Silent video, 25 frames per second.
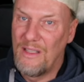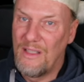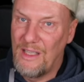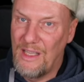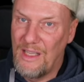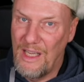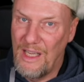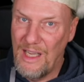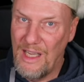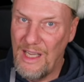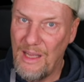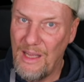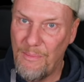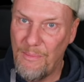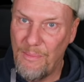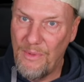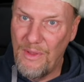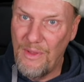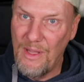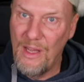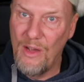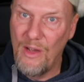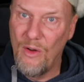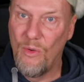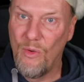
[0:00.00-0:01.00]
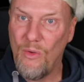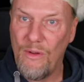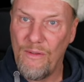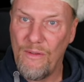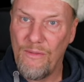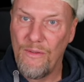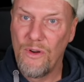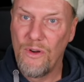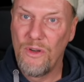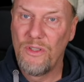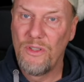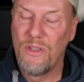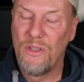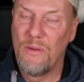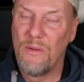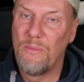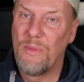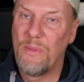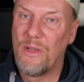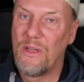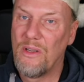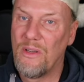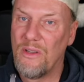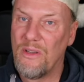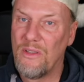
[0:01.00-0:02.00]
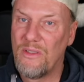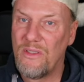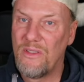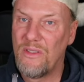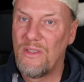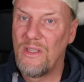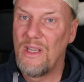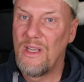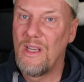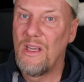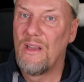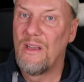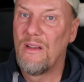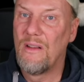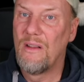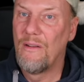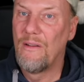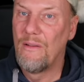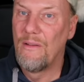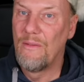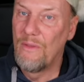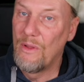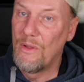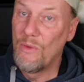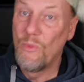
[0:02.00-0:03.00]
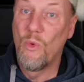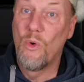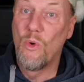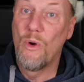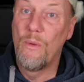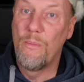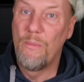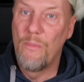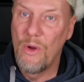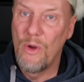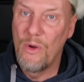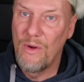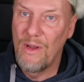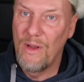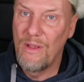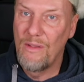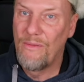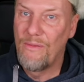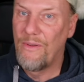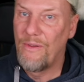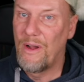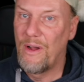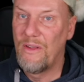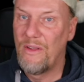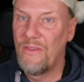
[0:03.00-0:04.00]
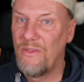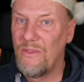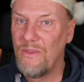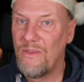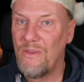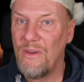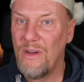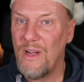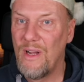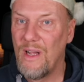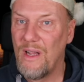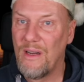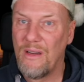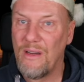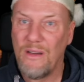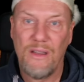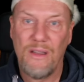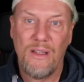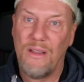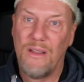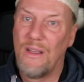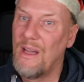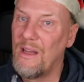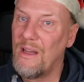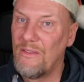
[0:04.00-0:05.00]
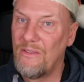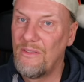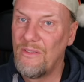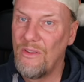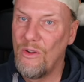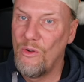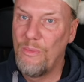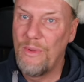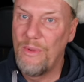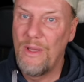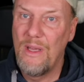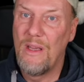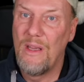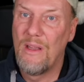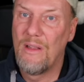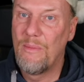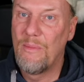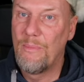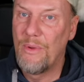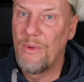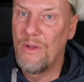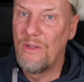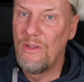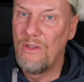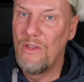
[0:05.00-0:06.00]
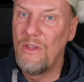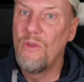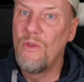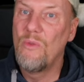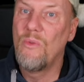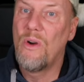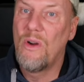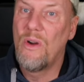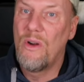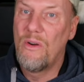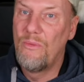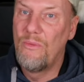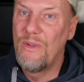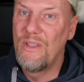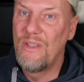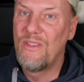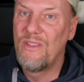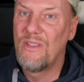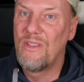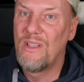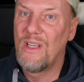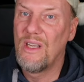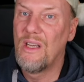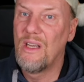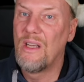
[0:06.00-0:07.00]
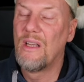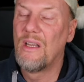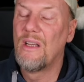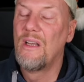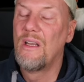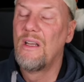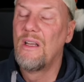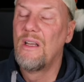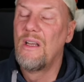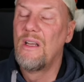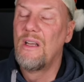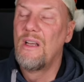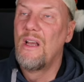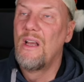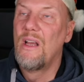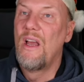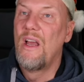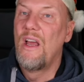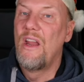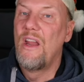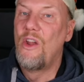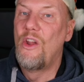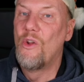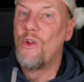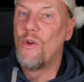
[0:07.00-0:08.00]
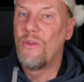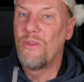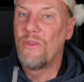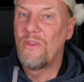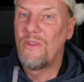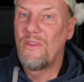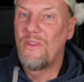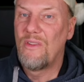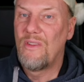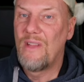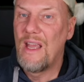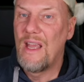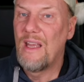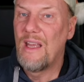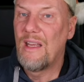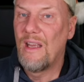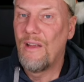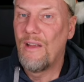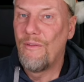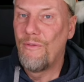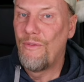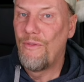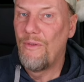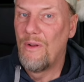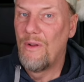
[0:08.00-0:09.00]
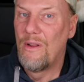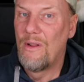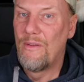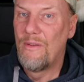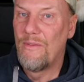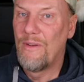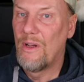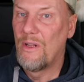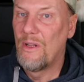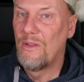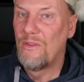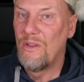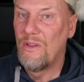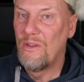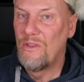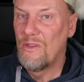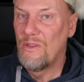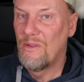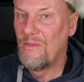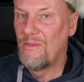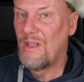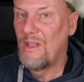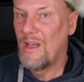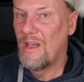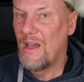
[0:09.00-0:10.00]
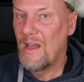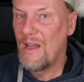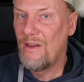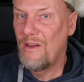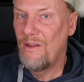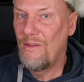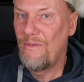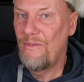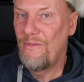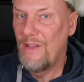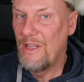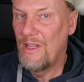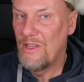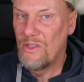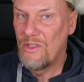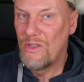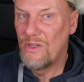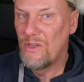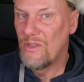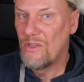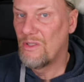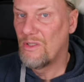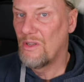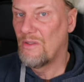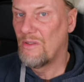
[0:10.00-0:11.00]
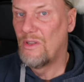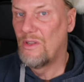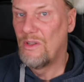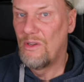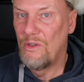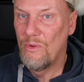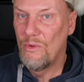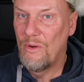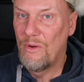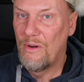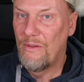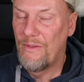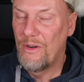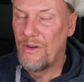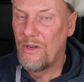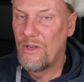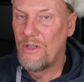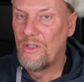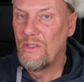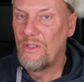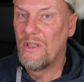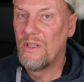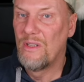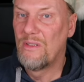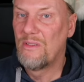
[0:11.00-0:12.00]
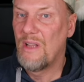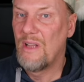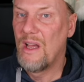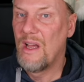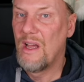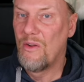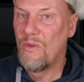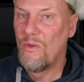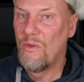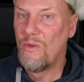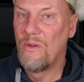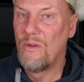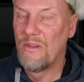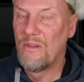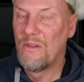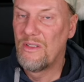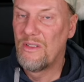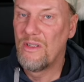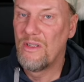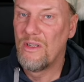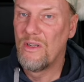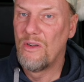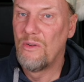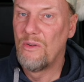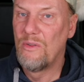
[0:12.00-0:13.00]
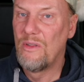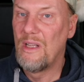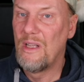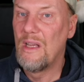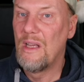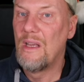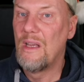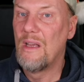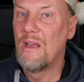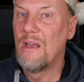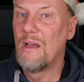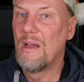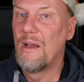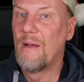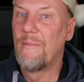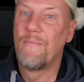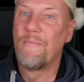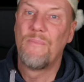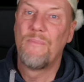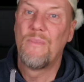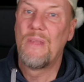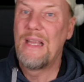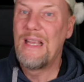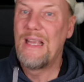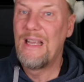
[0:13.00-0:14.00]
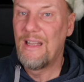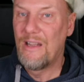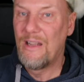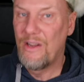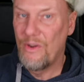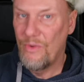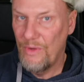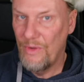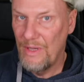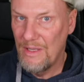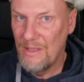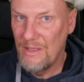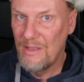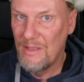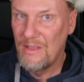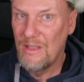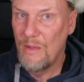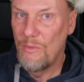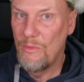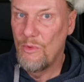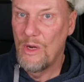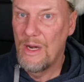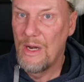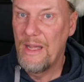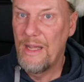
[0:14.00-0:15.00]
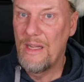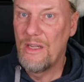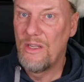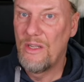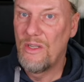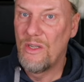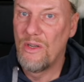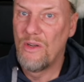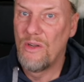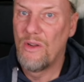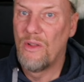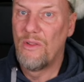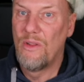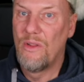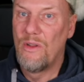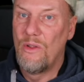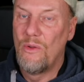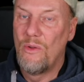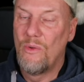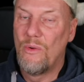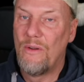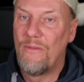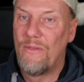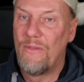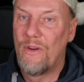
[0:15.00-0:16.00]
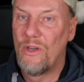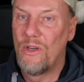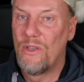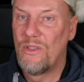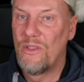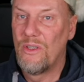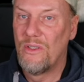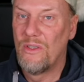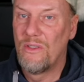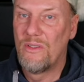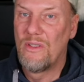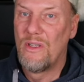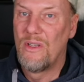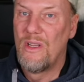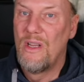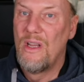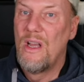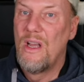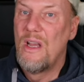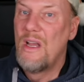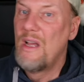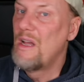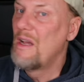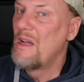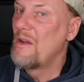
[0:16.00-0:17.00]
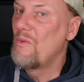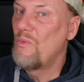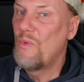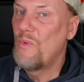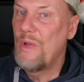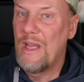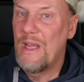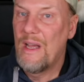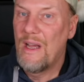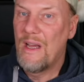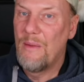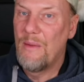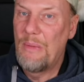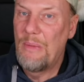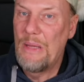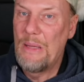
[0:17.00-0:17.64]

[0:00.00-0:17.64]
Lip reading: keep the old version because the warp mode is faster, and so be it. But you are risking not taking full advantage of the added features of the newer versions and also the increased emulation on the newer versions. we had